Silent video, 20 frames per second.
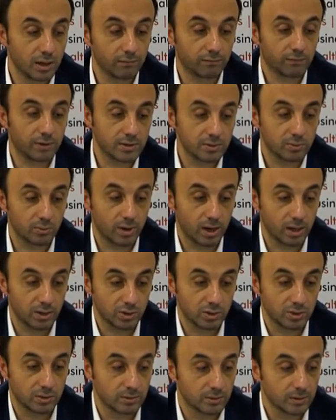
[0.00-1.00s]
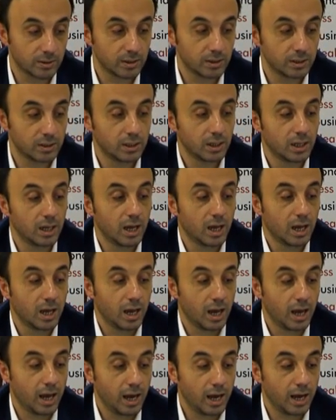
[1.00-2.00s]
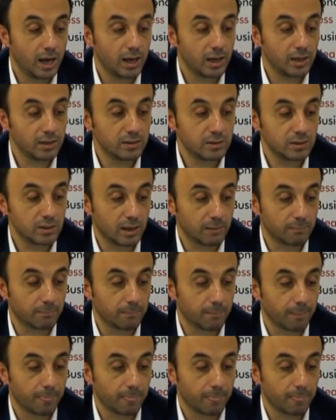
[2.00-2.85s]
infrastructure. And yeah,